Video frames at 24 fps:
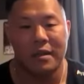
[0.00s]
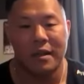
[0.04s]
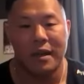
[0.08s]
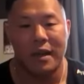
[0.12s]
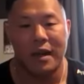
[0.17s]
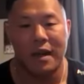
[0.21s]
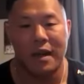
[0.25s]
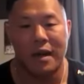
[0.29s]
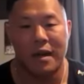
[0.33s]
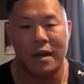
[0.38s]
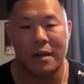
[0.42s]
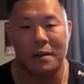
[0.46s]

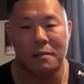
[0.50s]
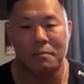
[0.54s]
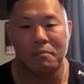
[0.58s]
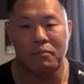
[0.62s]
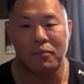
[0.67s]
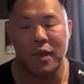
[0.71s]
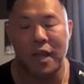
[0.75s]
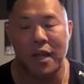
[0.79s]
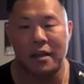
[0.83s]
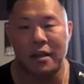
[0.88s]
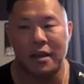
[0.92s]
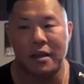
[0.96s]
And
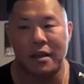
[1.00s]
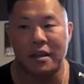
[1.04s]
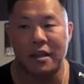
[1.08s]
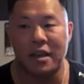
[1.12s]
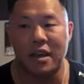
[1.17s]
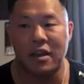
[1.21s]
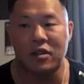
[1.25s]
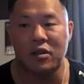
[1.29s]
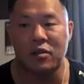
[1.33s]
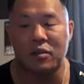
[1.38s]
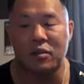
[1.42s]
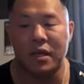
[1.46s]
then the
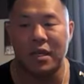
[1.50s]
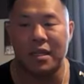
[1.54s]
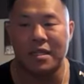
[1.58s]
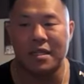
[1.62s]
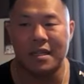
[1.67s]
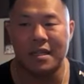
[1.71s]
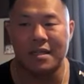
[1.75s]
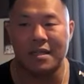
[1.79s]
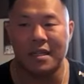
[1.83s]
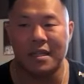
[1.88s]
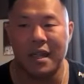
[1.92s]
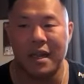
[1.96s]
other piece
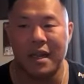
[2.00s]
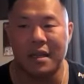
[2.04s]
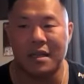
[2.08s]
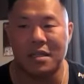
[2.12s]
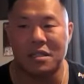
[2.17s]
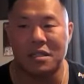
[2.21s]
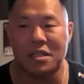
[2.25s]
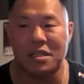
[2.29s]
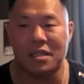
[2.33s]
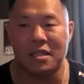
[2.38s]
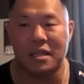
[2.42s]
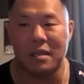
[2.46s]
I'd say is
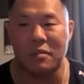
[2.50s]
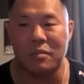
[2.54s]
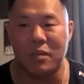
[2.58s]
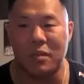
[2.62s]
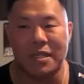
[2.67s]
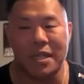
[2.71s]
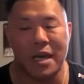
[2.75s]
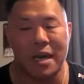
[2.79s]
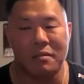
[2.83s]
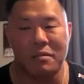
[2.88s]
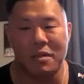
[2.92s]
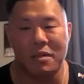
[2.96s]
just like my
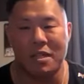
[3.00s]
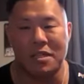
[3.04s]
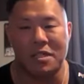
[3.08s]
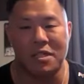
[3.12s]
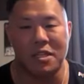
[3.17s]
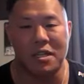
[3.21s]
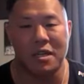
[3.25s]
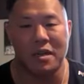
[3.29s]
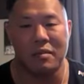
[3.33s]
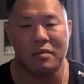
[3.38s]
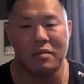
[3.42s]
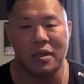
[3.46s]
time in the
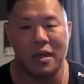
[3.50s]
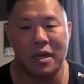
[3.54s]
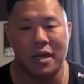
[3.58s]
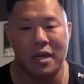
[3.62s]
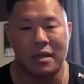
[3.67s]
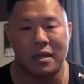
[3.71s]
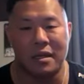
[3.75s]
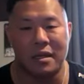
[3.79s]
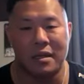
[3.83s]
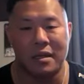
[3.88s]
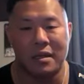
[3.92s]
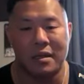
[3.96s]
gym. Like
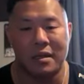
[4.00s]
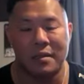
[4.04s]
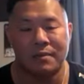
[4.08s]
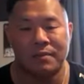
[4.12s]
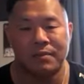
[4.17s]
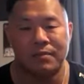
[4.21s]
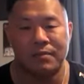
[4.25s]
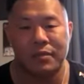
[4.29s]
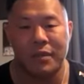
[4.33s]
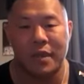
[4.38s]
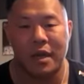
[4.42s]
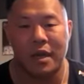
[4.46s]

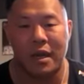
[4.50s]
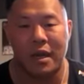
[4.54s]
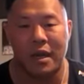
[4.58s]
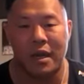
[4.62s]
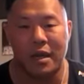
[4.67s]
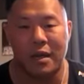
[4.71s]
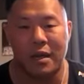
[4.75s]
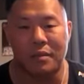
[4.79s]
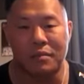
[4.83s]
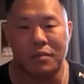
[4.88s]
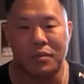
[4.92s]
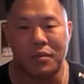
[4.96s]

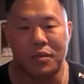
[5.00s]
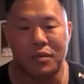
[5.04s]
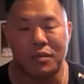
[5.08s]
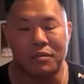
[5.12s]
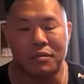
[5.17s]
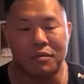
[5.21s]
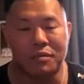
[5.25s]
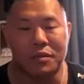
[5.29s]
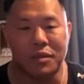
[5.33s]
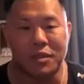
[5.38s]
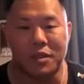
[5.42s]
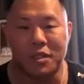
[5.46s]
I
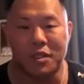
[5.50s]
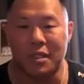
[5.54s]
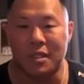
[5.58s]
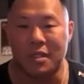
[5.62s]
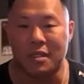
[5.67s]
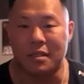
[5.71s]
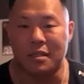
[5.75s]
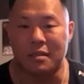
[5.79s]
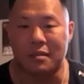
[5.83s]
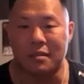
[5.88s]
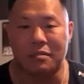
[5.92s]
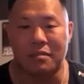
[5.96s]

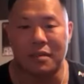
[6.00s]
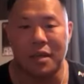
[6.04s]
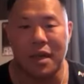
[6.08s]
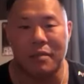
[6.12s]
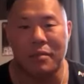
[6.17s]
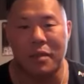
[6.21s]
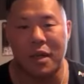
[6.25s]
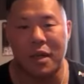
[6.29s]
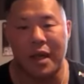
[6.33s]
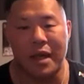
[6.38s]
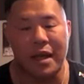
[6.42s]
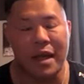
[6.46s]

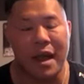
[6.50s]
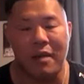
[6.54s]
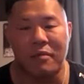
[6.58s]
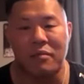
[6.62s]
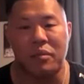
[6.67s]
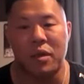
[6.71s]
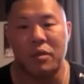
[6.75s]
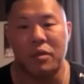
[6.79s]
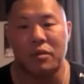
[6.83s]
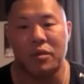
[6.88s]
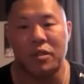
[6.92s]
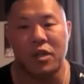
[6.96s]
mean, I have
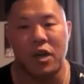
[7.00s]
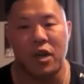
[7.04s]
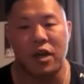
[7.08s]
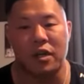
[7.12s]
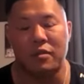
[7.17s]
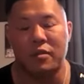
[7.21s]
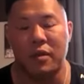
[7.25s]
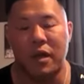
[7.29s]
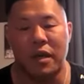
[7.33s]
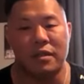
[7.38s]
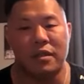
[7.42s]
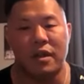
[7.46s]
people talk to
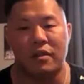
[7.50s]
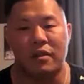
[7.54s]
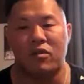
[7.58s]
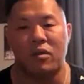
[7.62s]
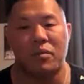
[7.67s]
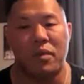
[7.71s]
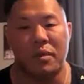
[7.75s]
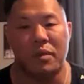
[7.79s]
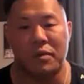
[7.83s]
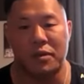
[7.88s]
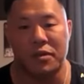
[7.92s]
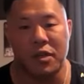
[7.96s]
me. I love when
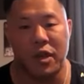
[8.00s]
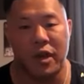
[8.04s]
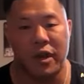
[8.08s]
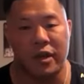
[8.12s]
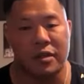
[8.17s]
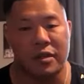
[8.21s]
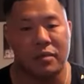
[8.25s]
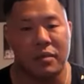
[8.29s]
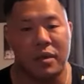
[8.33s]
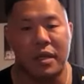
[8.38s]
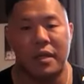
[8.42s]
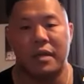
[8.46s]
people talk
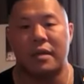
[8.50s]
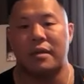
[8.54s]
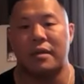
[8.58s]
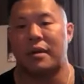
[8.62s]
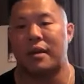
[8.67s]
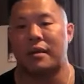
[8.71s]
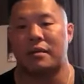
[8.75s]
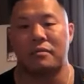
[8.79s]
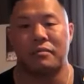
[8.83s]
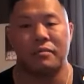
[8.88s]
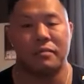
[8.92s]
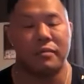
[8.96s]
to me and
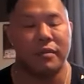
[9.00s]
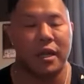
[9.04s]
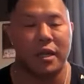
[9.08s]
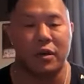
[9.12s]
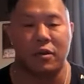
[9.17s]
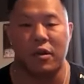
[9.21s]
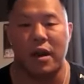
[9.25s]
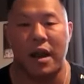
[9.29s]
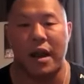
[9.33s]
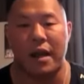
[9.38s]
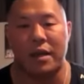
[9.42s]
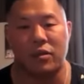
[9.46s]
like
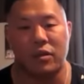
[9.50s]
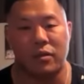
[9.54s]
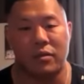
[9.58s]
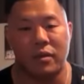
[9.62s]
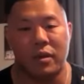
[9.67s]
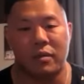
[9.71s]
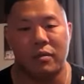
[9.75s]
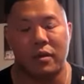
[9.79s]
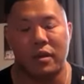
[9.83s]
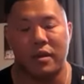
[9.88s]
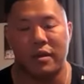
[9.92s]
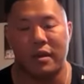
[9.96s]
interact with
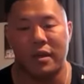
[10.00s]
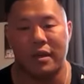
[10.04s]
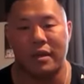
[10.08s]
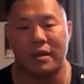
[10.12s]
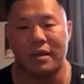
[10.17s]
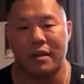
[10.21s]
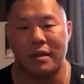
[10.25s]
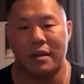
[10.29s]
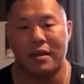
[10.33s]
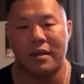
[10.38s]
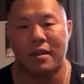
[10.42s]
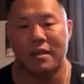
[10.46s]
me, but like at
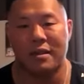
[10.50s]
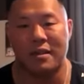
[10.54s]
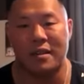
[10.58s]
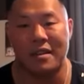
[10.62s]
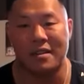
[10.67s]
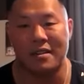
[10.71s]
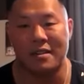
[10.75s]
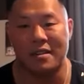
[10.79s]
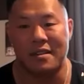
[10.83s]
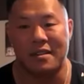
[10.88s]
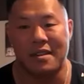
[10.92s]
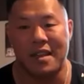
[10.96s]
the end
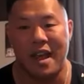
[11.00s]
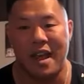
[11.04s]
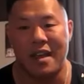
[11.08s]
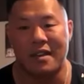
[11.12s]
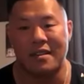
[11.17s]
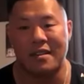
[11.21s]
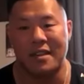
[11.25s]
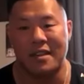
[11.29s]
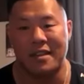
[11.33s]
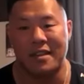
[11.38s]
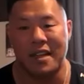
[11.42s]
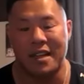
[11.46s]
of the day,
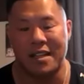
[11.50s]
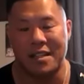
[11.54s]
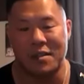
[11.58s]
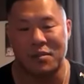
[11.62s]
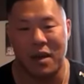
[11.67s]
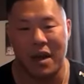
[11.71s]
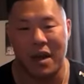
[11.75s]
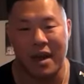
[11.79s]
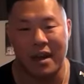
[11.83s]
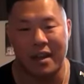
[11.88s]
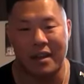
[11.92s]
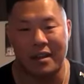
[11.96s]
like that's
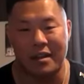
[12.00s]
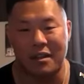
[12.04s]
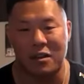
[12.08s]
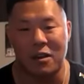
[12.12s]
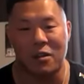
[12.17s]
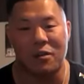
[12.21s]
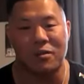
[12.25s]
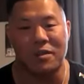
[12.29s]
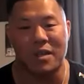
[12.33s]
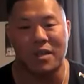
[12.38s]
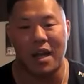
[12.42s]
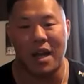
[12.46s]
my
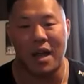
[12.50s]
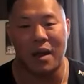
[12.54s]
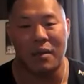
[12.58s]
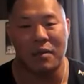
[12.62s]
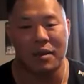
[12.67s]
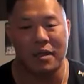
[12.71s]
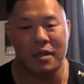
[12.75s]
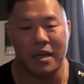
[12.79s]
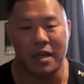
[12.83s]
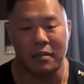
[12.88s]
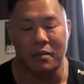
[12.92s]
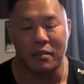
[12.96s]
go time
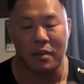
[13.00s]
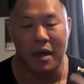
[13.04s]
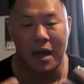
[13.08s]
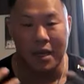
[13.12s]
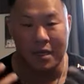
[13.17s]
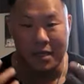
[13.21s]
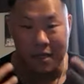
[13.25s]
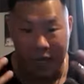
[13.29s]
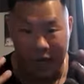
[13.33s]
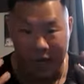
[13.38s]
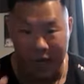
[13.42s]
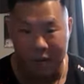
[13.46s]
and like my
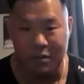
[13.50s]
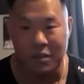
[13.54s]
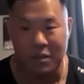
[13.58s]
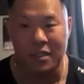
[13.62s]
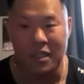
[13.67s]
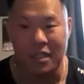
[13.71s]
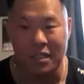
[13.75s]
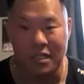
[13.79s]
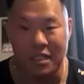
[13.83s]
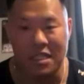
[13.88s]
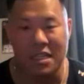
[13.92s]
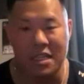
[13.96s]
time to
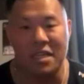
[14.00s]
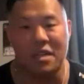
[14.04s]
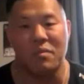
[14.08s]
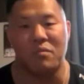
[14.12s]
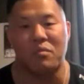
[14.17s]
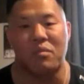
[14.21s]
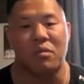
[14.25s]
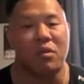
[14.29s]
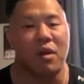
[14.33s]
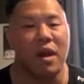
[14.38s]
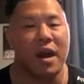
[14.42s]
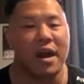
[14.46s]
like
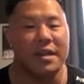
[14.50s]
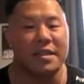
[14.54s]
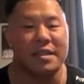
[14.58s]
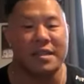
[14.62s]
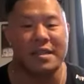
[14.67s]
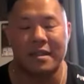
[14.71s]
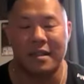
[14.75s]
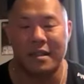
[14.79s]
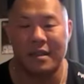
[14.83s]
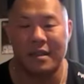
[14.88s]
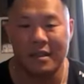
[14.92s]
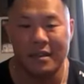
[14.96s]
decompress,
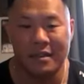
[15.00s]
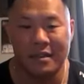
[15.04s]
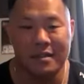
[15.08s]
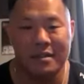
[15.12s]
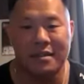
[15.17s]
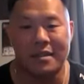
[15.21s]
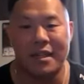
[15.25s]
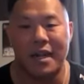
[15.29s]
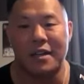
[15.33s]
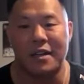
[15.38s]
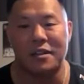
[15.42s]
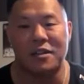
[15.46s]

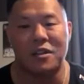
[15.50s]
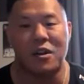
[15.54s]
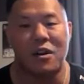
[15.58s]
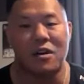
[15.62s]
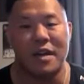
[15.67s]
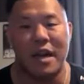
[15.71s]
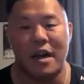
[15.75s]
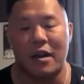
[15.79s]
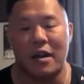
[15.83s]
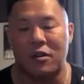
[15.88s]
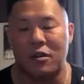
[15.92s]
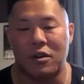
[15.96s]
let it all
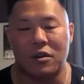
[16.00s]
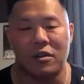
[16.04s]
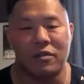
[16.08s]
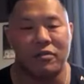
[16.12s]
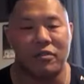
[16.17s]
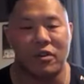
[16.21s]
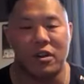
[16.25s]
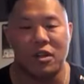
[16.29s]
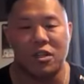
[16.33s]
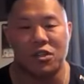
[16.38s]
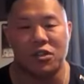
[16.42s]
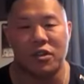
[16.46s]
out, all the
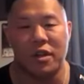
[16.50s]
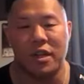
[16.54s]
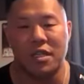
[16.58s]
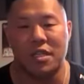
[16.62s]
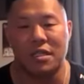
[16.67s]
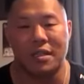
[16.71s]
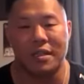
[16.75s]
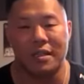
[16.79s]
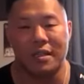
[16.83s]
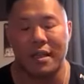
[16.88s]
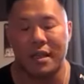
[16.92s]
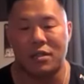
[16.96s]
frustration.
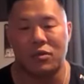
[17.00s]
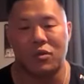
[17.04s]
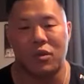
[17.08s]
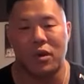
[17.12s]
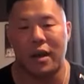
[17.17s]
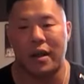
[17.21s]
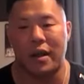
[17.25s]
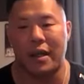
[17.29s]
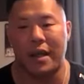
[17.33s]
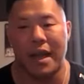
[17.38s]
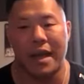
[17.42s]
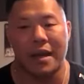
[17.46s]
Like that's where I
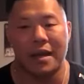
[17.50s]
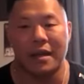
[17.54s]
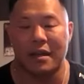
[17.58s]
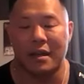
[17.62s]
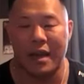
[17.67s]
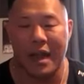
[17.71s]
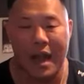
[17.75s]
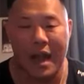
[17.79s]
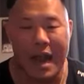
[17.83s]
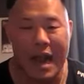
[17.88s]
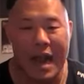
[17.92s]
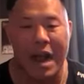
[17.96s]
get it
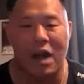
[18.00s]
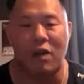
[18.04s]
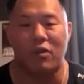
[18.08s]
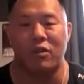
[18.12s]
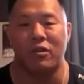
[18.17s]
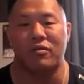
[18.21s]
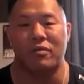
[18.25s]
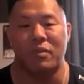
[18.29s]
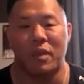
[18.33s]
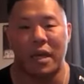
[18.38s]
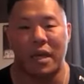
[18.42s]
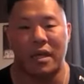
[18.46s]
out
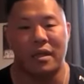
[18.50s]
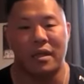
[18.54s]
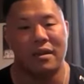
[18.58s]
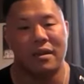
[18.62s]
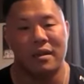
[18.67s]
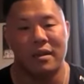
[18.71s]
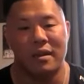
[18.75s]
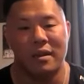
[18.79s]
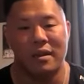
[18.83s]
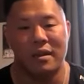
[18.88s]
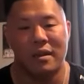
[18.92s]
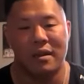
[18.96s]
of me.
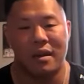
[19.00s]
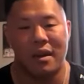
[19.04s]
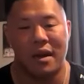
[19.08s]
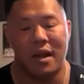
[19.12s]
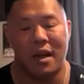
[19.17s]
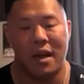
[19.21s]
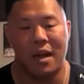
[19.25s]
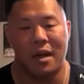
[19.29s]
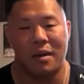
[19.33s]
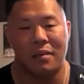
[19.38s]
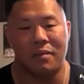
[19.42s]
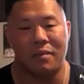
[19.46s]

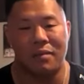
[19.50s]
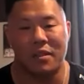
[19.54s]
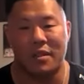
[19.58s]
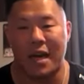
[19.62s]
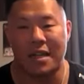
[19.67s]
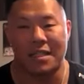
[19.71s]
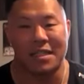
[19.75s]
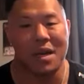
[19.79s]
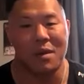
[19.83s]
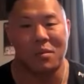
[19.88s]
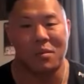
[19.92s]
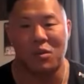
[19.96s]
The
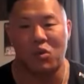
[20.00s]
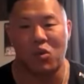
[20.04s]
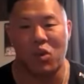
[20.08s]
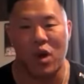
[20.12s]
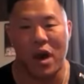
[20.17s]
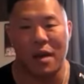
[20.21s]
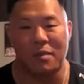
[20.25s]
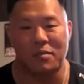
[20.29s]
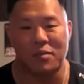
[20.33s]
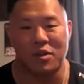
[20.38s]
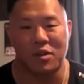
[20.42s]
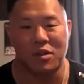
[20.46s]
last couple of
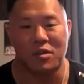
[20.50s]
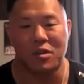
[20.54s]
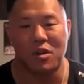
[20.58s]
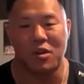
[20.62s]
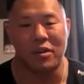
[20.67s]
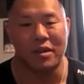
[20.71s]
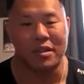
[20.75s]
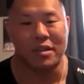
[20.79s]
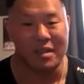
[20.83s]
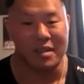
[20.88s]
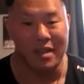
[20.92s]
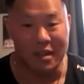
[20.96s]
reps are
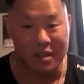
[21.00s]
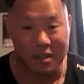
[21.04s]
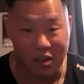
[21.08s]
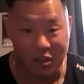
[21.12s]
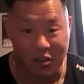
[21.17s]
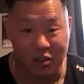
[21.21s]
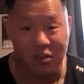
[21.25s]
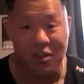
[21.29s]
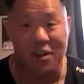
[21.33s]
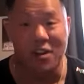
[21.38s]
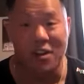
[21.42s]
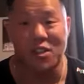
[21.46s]
always like the
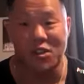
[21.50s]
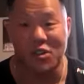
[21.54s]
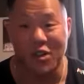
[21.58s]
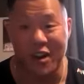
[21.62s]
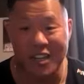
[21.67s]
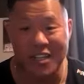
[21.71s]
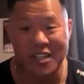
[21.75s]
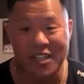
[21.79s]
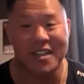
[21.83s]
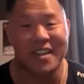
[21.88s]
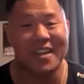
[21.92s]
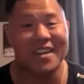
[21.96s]

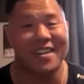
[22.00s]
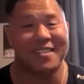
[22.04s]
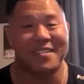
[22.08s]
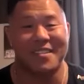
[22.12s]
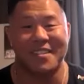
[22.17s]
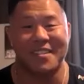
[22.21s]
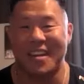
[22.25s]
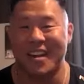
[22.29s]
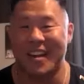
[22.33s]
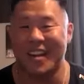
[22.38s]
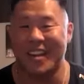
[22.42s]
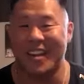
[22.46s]
frustration or
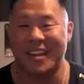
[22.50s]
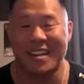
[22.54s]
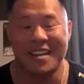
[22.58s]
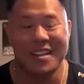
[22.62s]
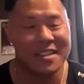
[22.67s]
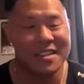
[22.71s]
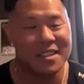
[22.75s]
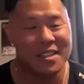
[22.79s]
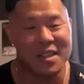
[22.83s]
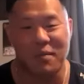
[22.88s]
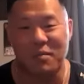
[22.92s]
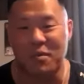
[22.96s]
like
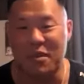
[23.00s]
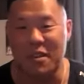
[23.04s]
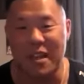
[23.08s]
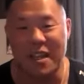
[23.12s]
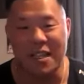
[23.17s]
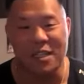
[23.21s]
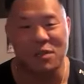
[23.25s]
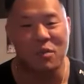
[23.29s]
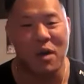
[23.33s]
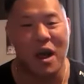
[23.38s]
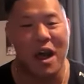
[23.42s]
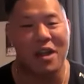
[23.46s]
something
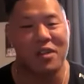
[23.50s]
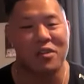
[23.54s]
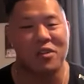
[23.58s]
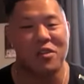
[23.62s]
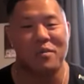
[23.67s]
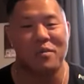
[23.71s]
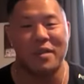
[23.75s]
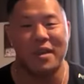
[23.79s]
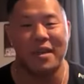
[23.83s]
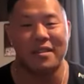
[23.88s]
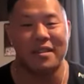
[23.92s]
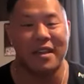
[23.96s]
that's bothering
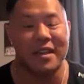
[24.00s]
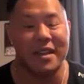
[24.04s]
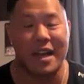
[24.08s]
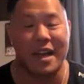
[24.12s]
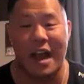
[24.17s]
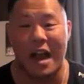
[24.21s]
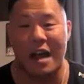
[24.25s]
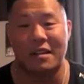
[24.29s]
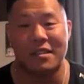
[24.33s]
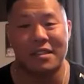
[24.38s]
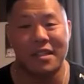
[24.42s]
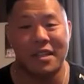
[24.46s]
me. Like
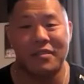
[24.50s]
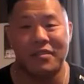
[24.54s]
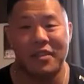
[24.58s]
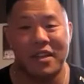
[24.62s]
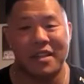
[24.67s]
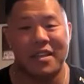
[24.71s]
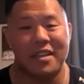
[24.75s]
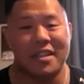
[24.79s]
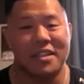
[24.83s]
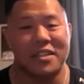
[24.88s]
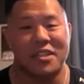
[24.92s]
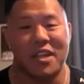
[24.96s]
I'll leave it
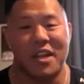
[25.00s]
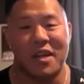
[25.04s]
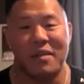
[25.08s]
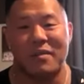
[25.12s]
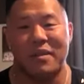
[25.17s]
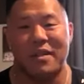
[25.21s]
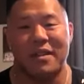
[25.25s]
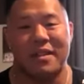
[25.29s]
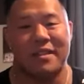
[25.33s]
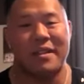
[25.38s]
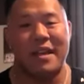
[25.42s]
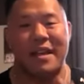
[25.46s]
in the gym
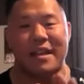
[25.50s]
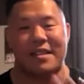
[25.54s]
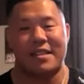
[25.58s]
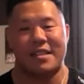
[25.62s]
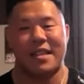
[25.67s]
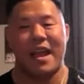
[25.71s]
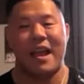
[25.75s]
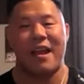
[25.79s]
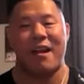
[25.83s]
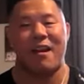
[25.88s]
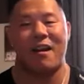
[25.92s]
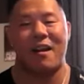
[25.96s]
and it's
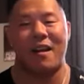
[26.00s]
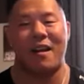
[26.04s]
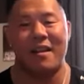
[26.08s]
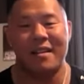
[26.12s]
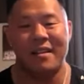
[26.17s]
there.